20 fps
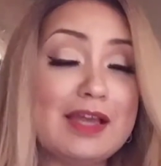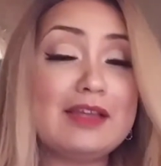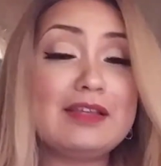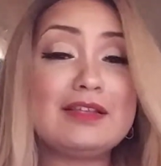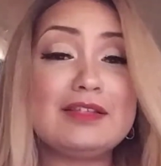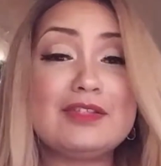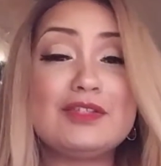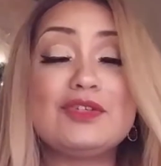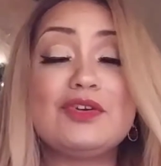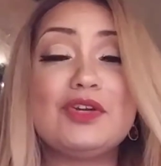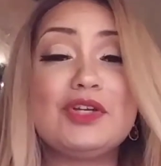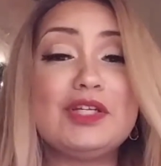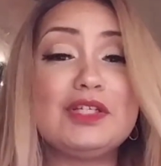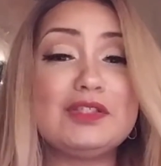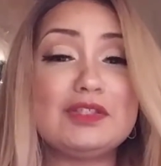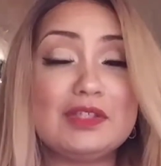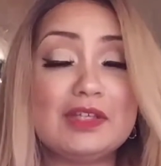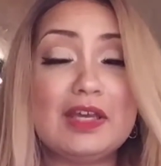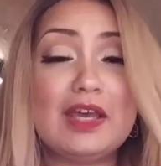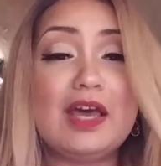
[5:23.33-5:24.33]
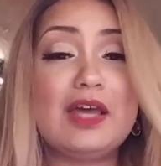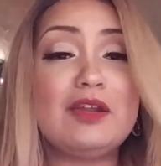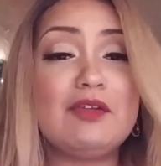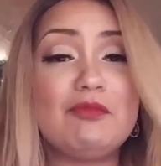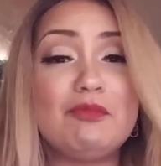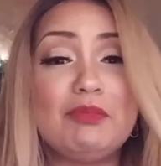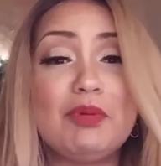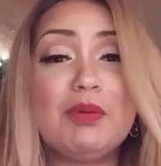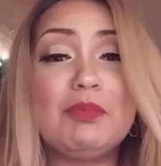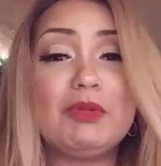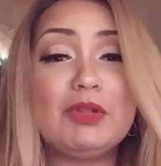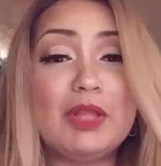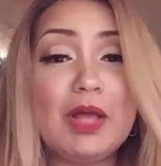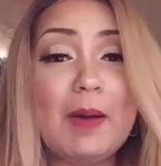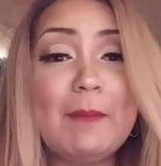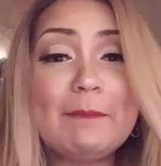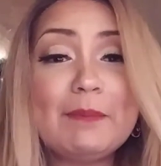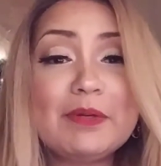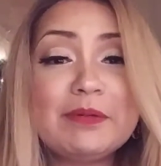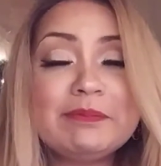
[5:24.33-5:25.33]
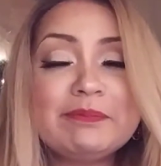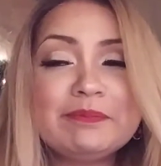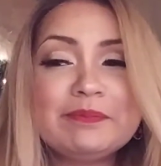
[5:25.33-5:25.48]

is starting to kind of bubble up.